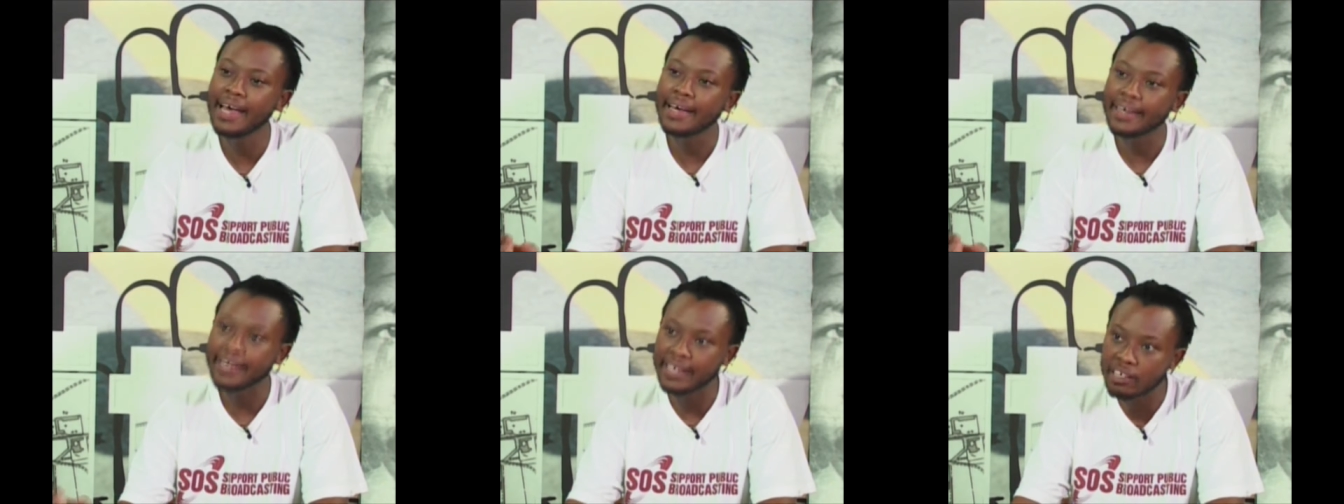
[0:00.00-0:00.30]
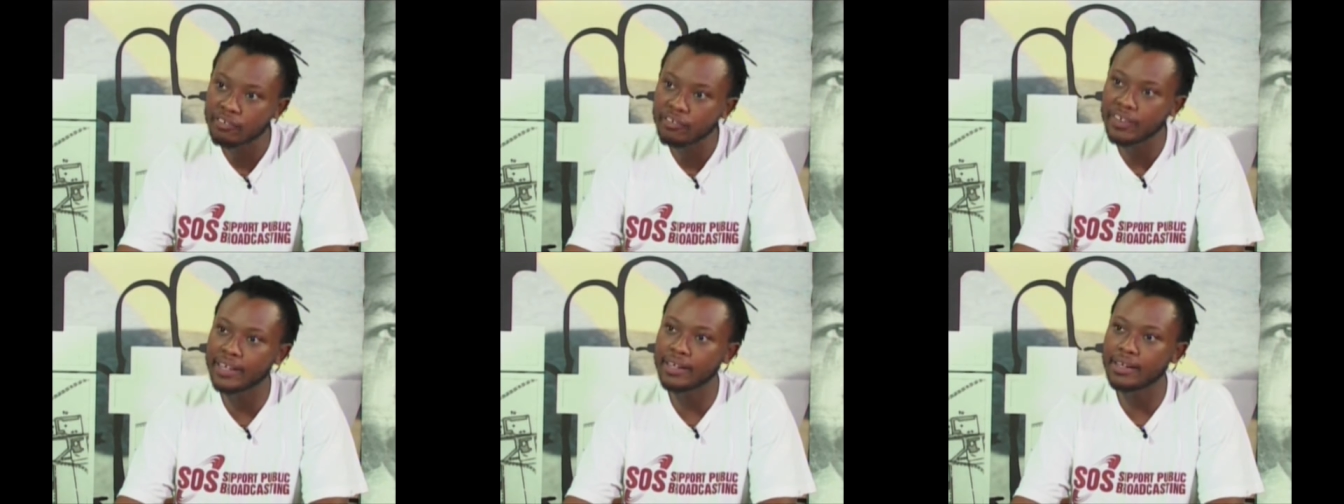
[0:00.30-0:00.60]

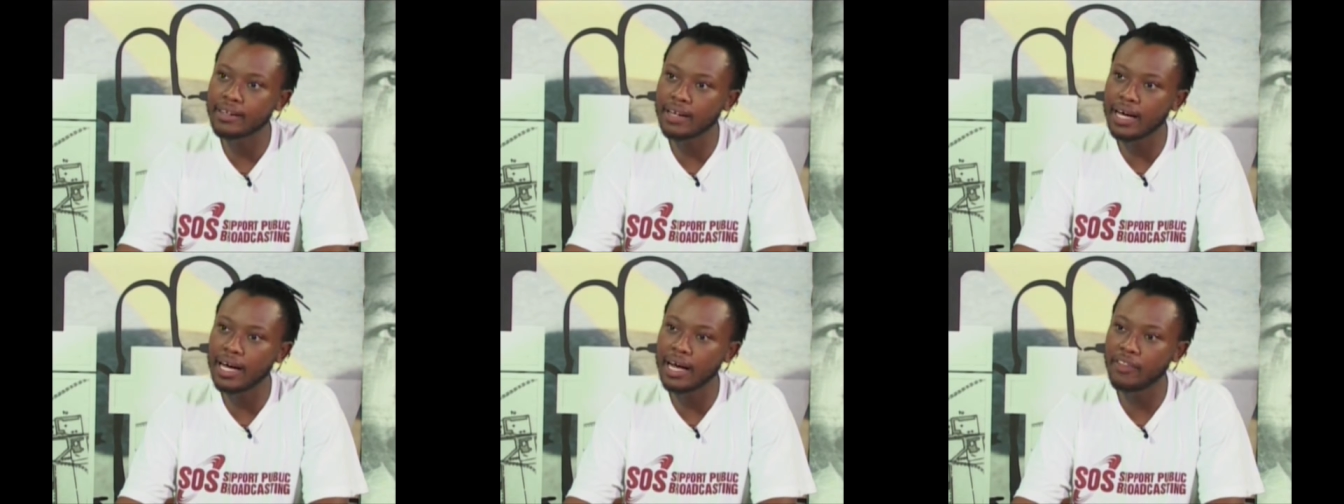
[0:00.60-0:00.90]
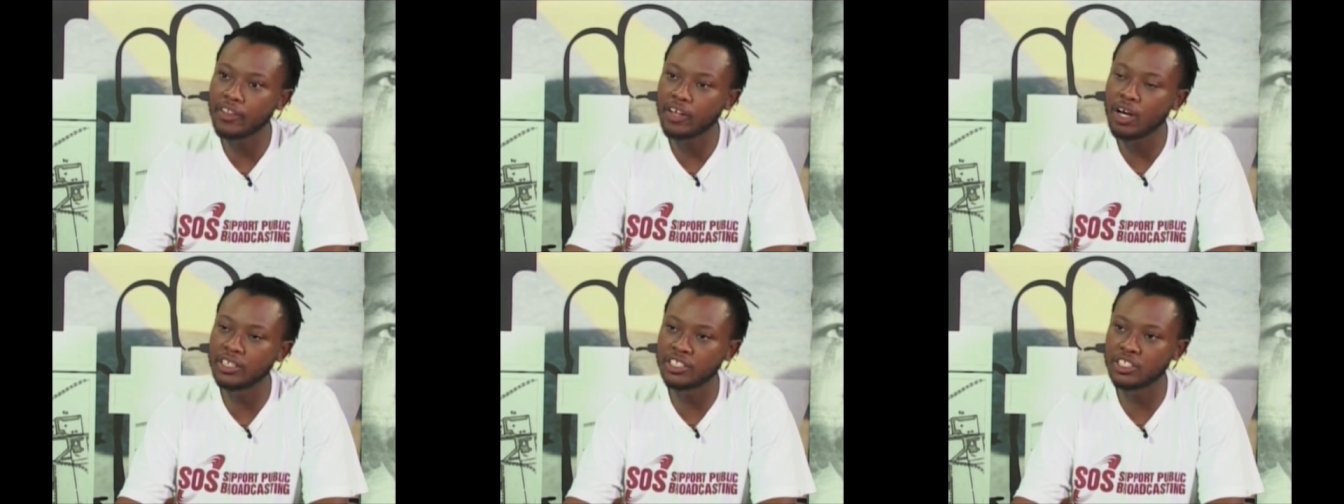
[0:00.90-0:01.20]
given
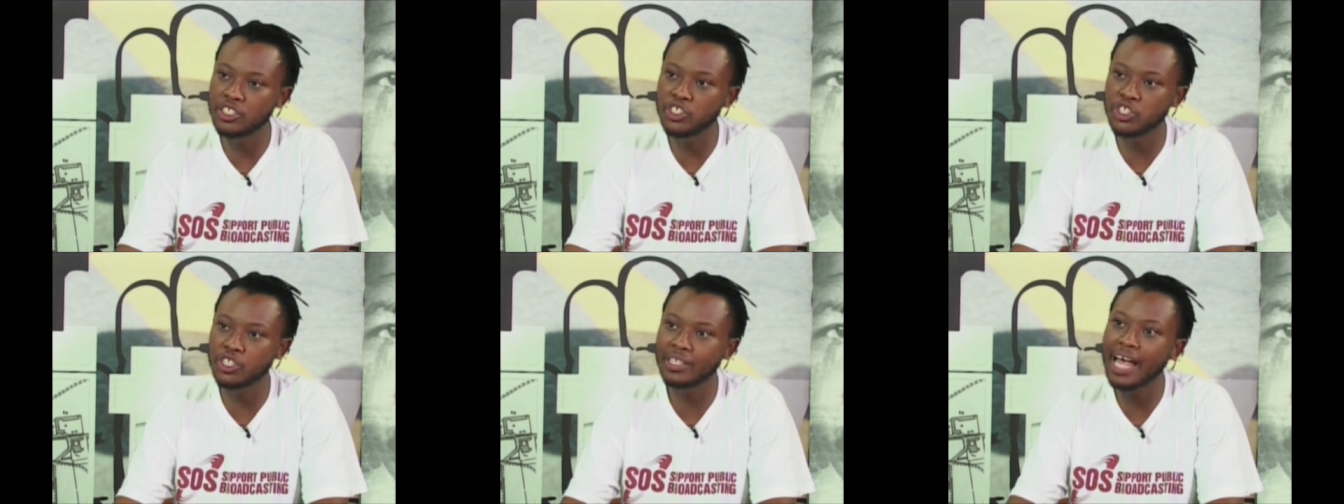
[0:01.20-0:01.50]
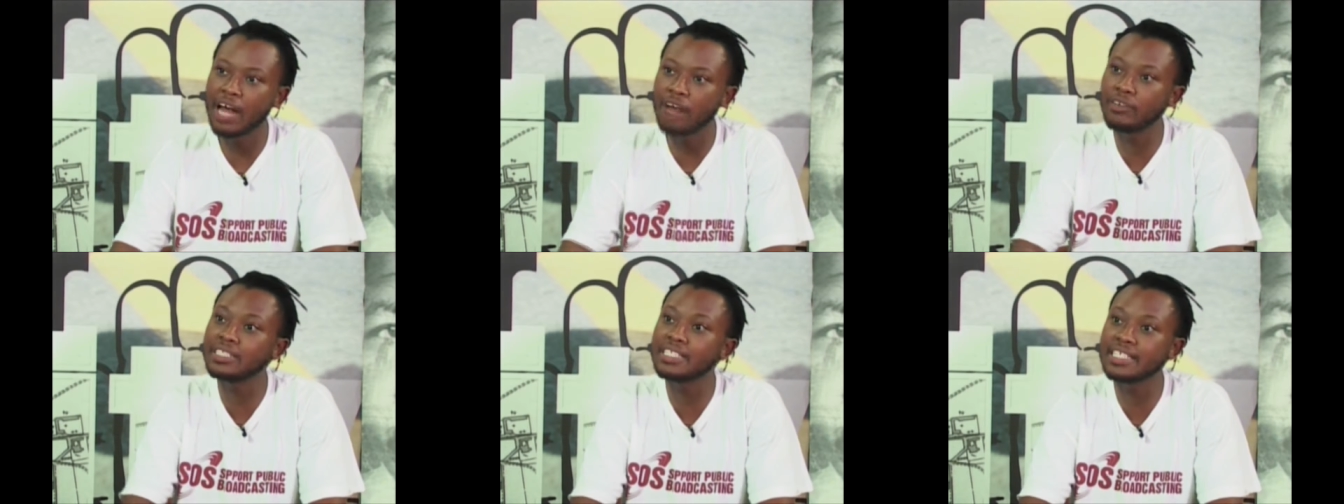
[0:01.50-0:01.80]
the constitutional
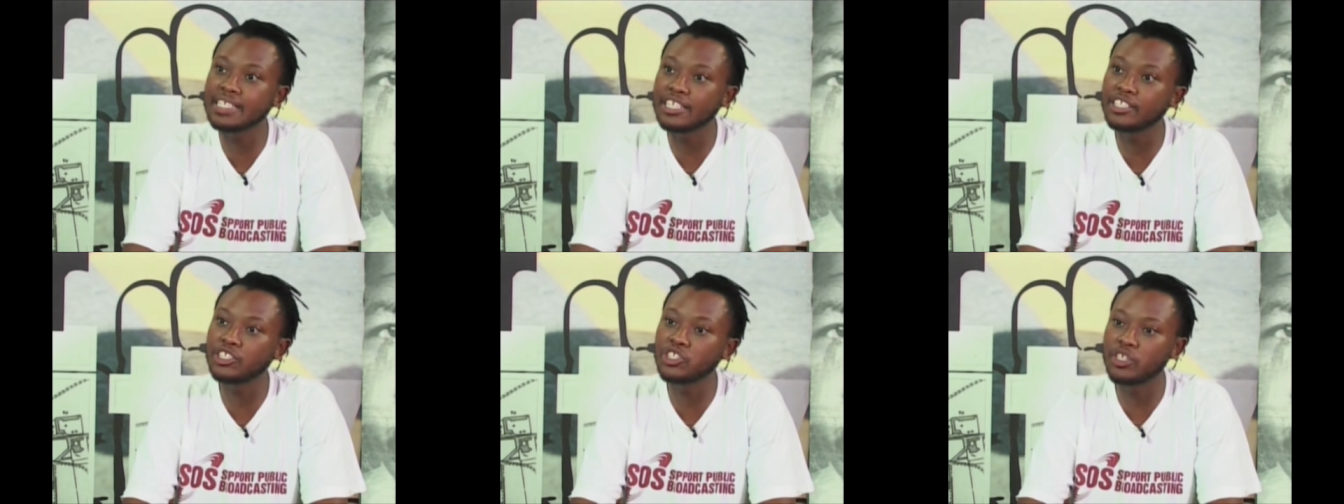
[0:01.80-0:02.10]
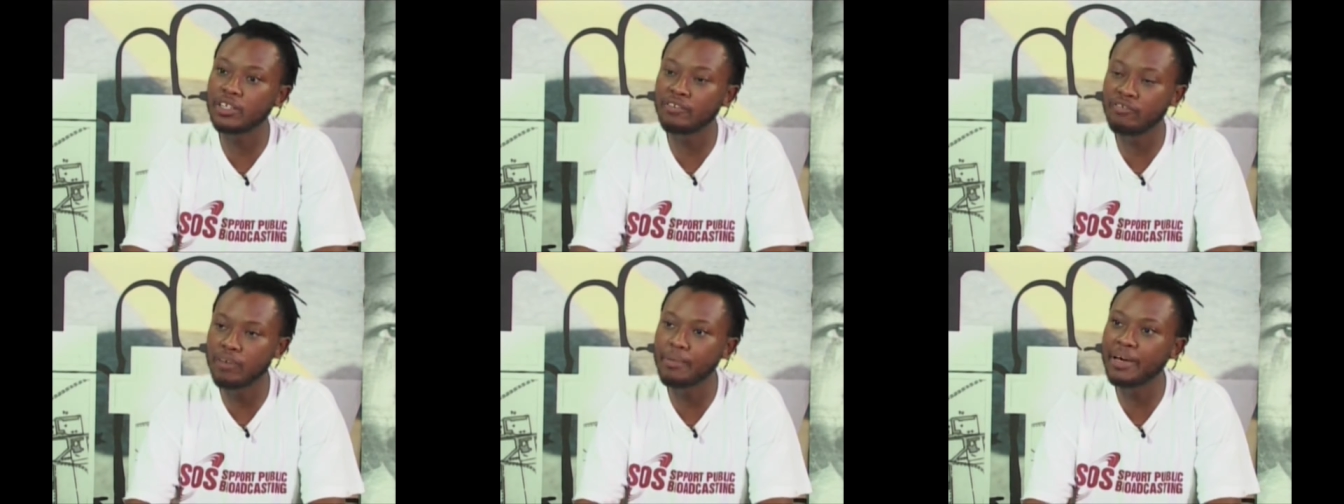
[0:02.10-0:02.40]
guarantees to
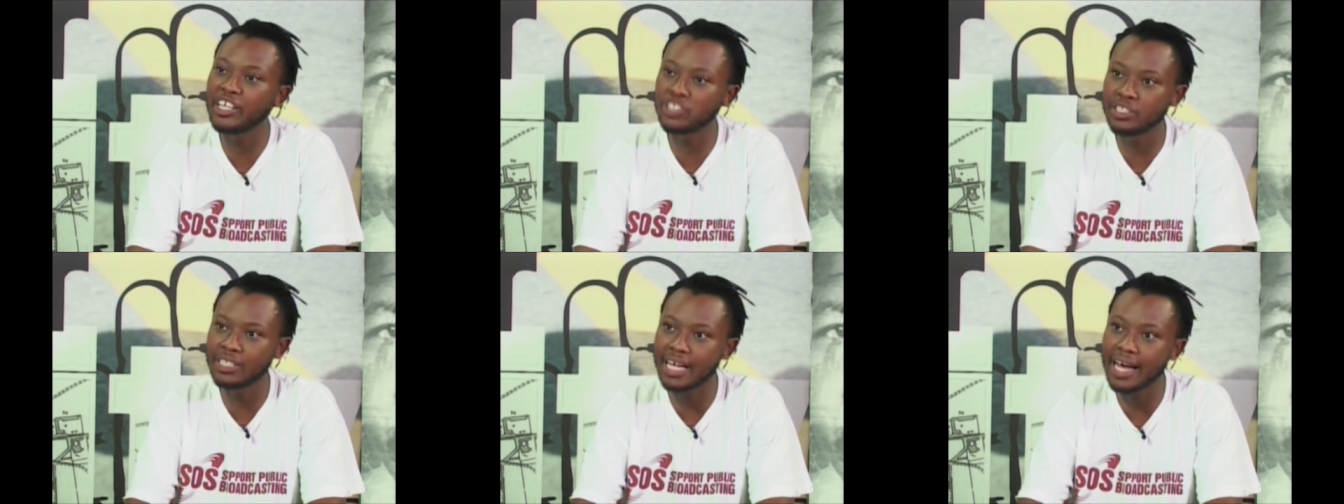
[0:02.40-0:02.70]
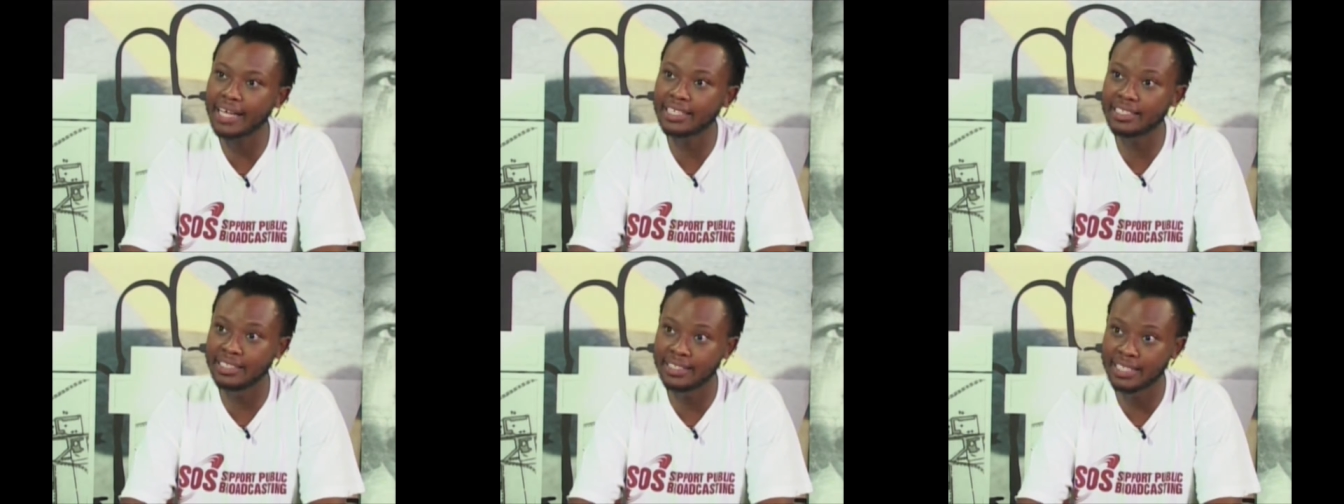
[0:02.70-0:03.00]
information
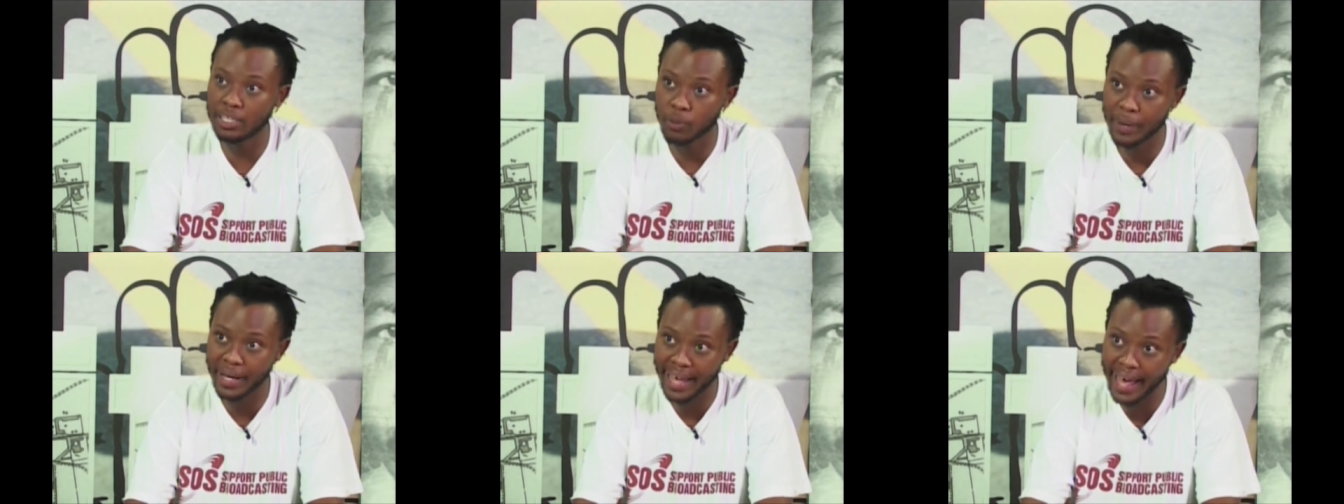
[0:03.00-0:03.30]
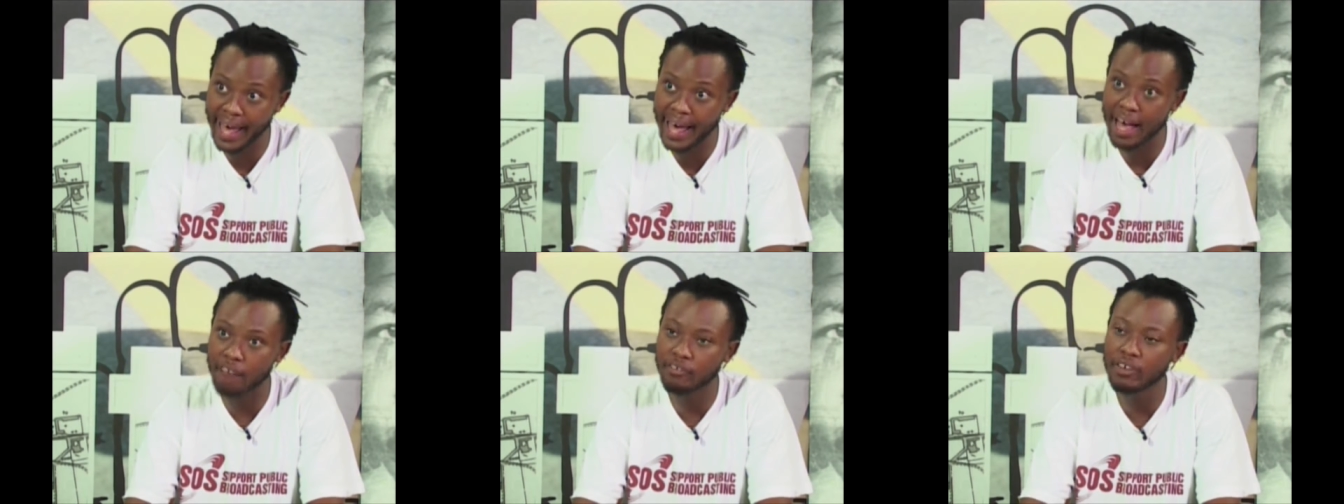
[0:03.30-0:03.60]
access that we
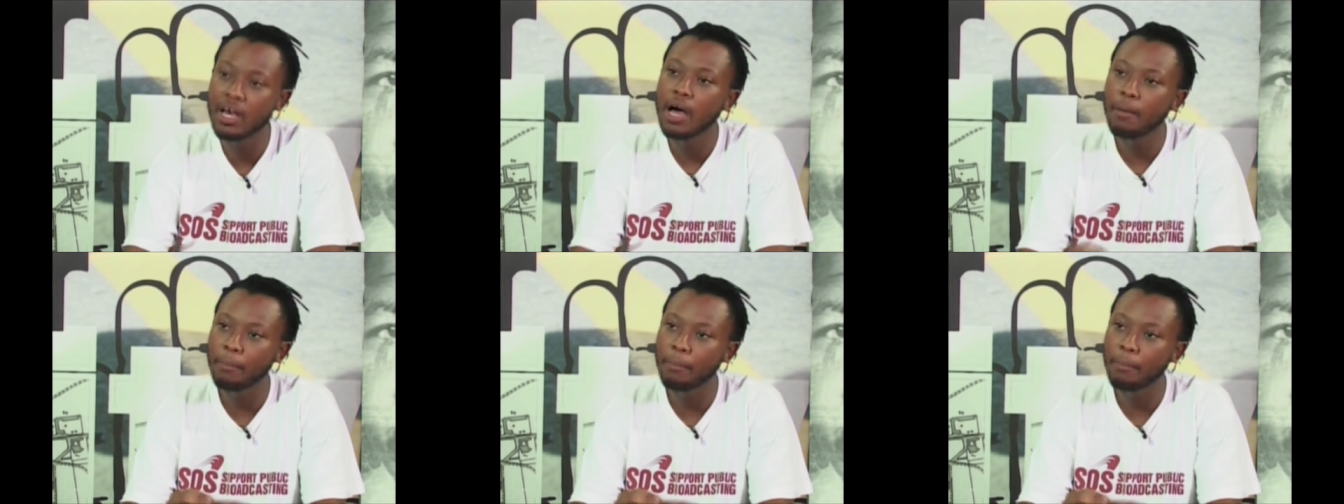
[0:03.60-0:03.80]
have,